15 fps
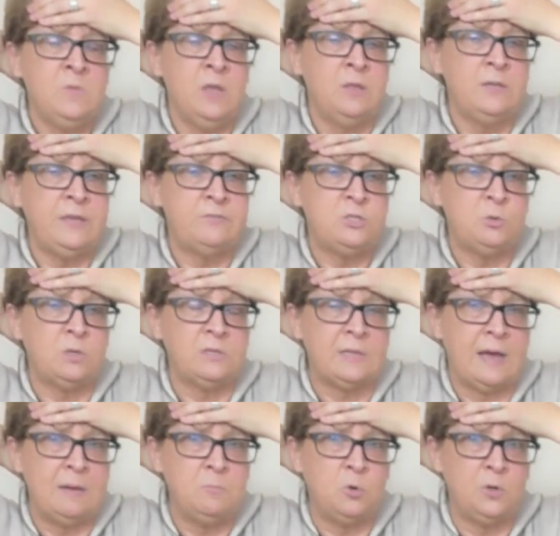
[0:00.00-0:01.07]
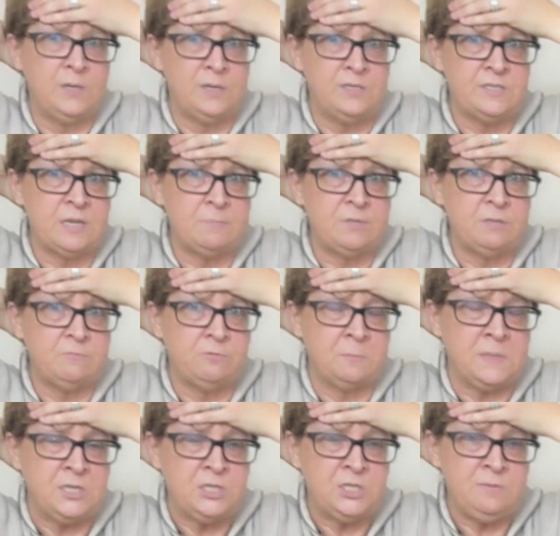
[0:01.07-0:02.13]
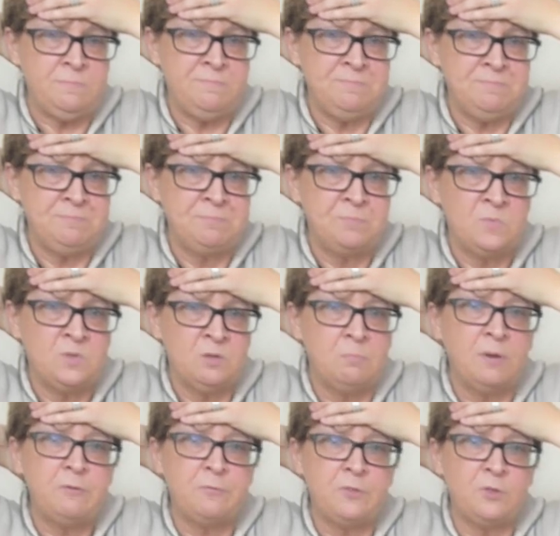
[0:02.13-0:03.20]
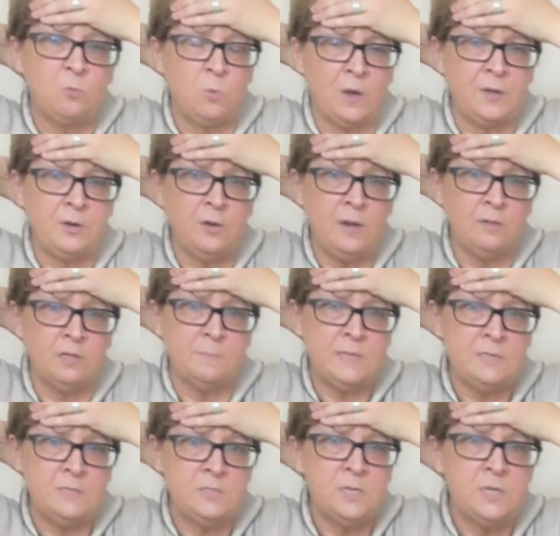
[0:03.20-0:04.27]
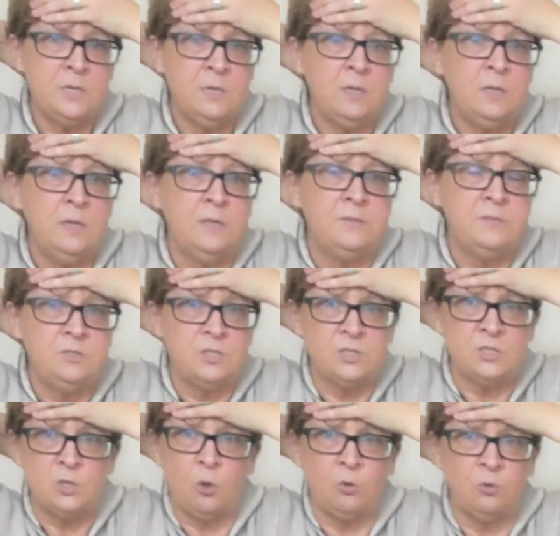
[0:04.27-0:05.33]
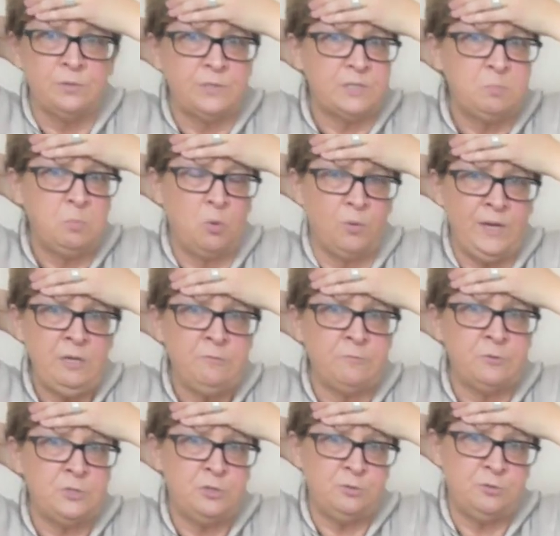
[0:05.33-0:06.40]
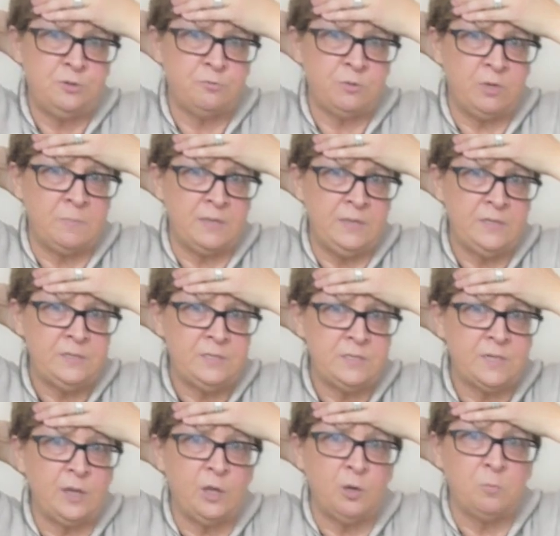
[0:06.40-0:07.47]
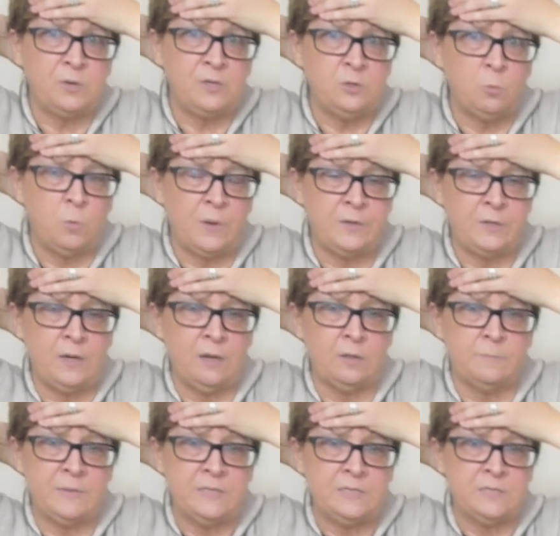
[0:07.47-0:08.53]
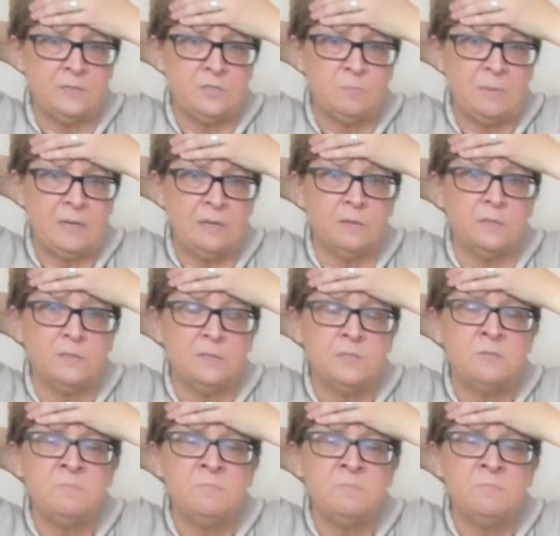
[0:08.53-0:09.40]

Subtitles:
Gives you a lot more in-depth information. But for the water element, just hold this point for 2 to 3 minutes to help bring the water element into balance.